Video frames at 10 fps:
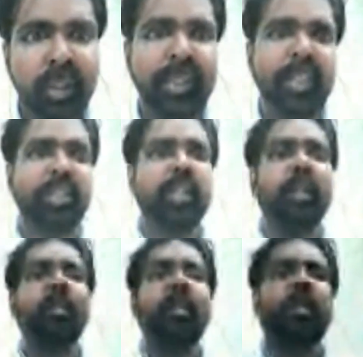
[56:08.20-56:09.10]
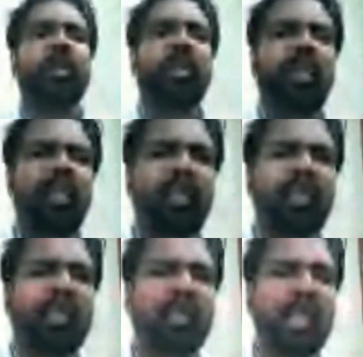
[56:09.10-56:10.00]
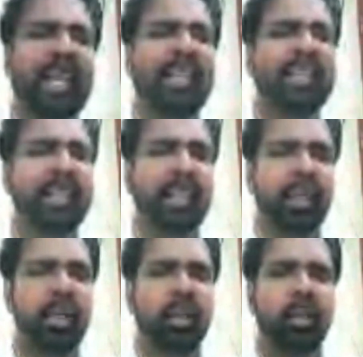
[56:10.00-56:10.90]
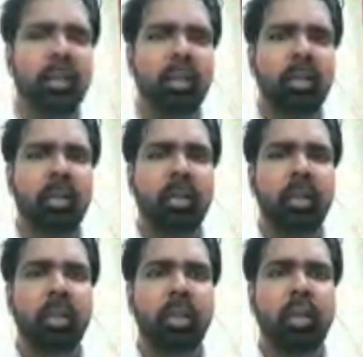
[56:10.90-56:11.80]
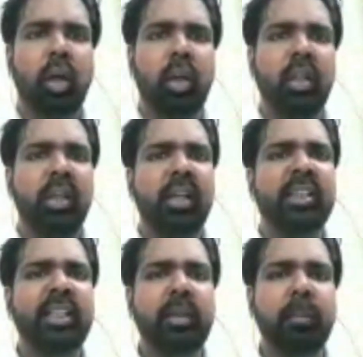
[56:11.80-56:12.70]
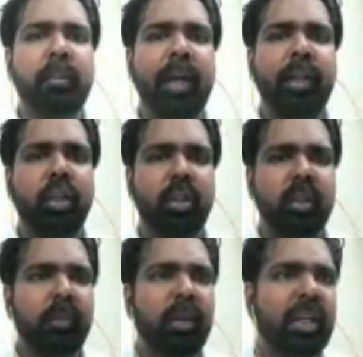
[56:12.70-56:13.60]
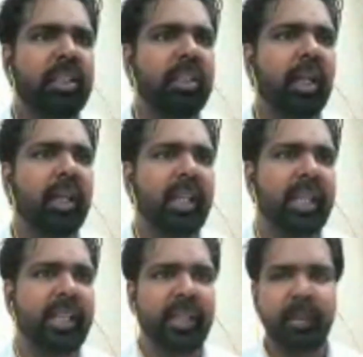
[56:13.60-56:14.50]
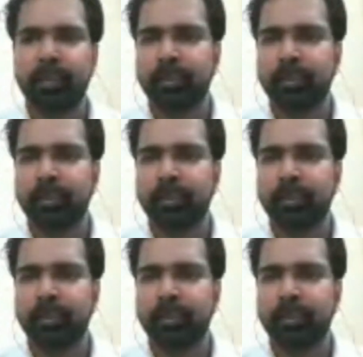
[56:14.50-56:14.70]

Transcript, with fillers: yes so there is this essay called does it matter by richard leakey